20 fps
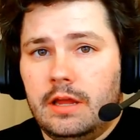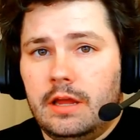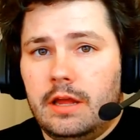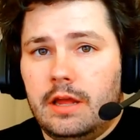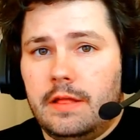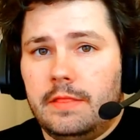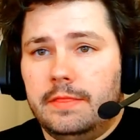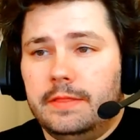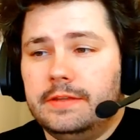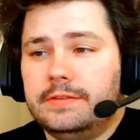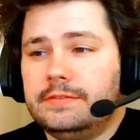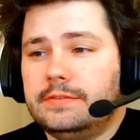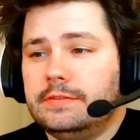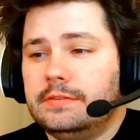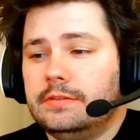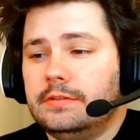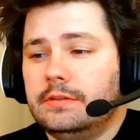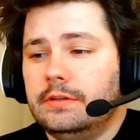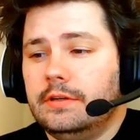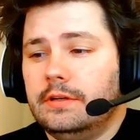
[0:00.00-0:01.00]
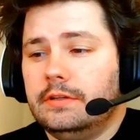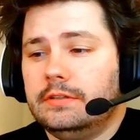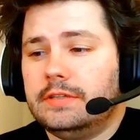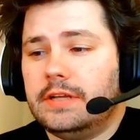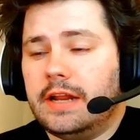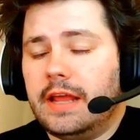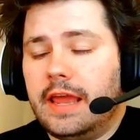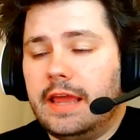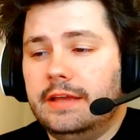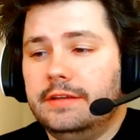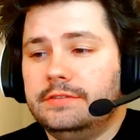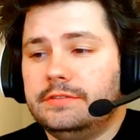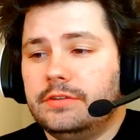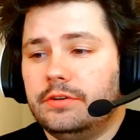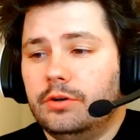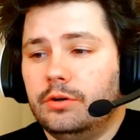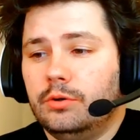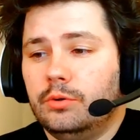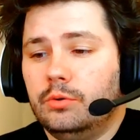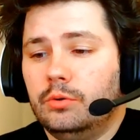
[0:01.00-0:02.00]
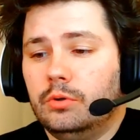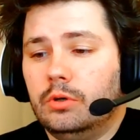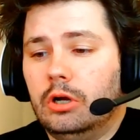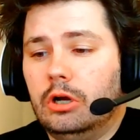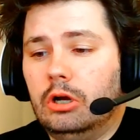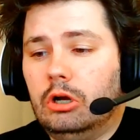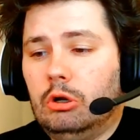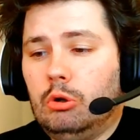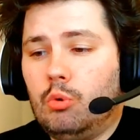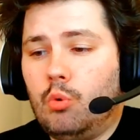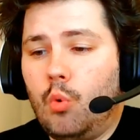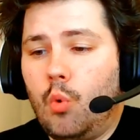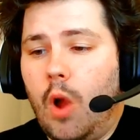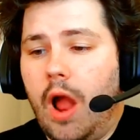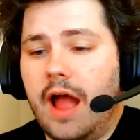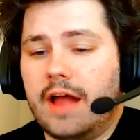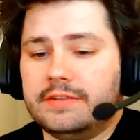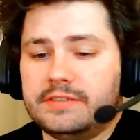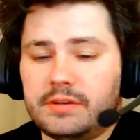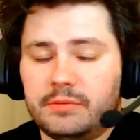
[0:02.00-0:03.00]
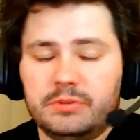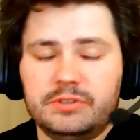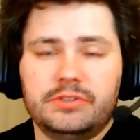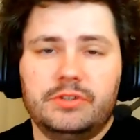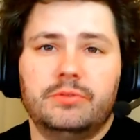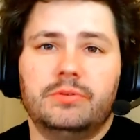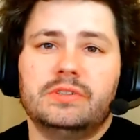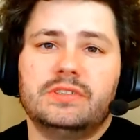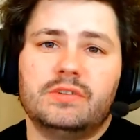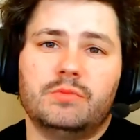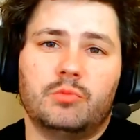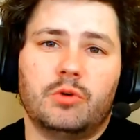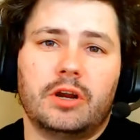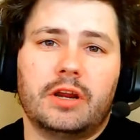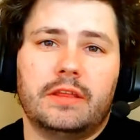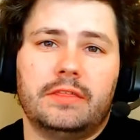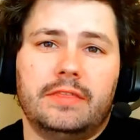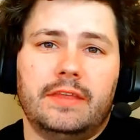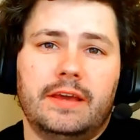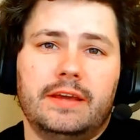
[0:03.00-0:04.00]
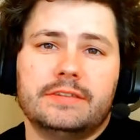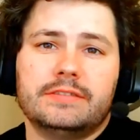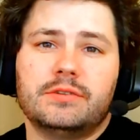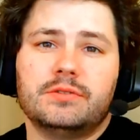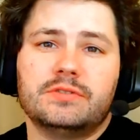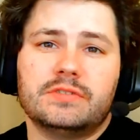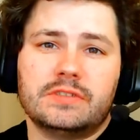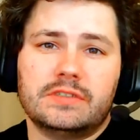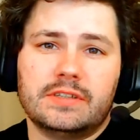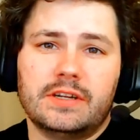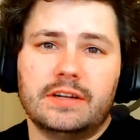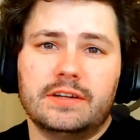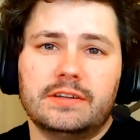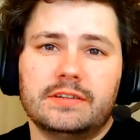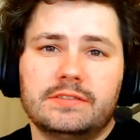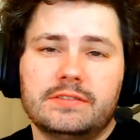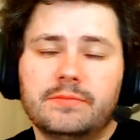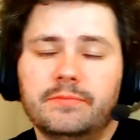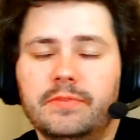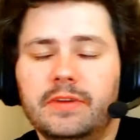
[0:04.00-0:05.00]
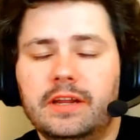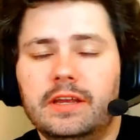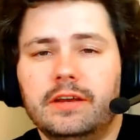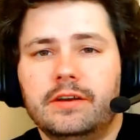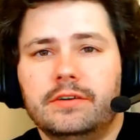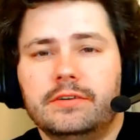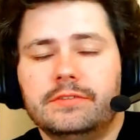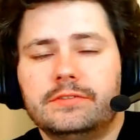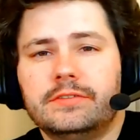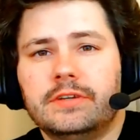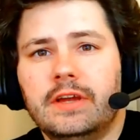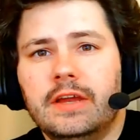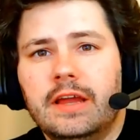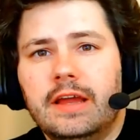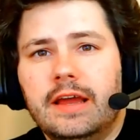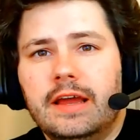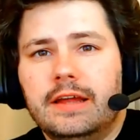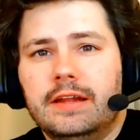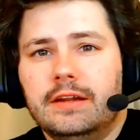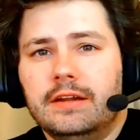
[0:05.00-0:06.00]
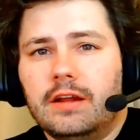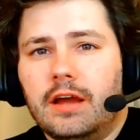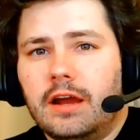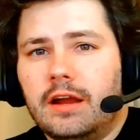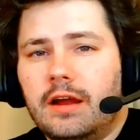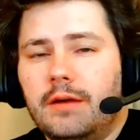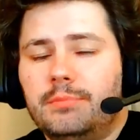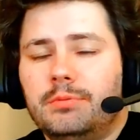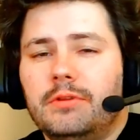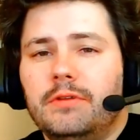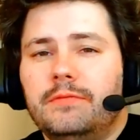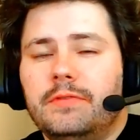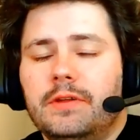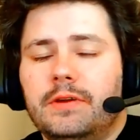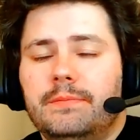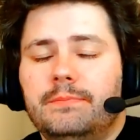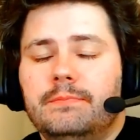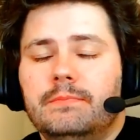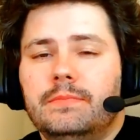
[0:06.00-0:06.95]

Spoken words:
This today, so as I was doing some work and things, I was listening to some videos, and a couple of them